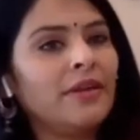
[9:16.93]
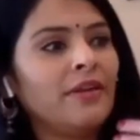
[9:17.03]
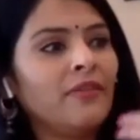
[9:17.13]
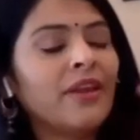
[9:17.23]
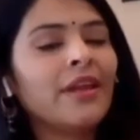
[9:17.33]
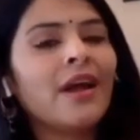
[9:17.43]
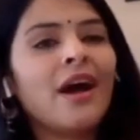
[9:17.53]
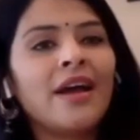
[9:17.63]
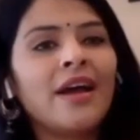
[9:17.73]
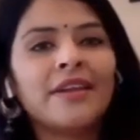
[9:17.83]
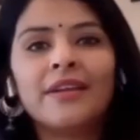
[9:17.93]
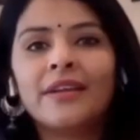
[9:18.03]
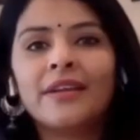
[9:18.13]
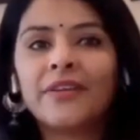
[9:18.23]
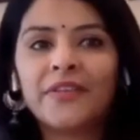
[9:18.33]
in a very high
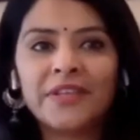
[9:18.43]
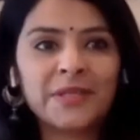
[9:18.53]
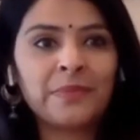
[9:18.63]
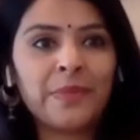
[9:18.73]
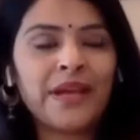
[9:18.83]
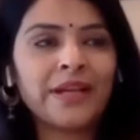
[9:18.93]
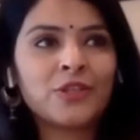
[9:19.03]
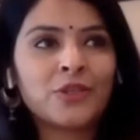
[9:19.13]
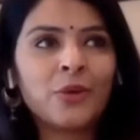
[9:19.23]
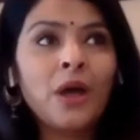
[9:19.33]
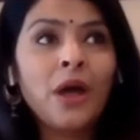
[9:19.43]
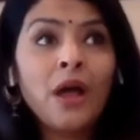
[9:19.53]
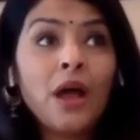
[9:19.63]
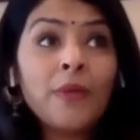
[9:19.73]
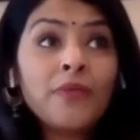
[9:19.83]
respect so i
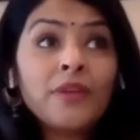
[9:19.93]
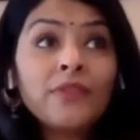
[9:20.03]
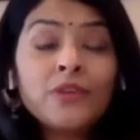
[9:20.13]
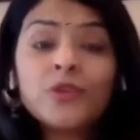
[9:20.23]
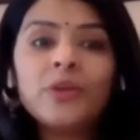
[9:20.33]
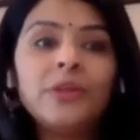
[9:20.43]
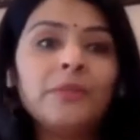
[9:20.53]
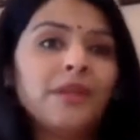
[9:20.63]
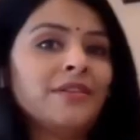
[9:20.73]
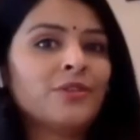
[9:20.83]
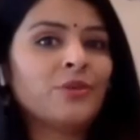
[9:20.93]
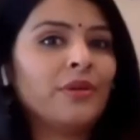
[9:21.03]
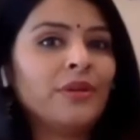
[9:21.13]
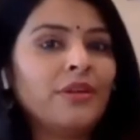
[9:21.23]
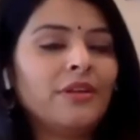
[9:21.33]
mean we are we are truly blessed to be uh,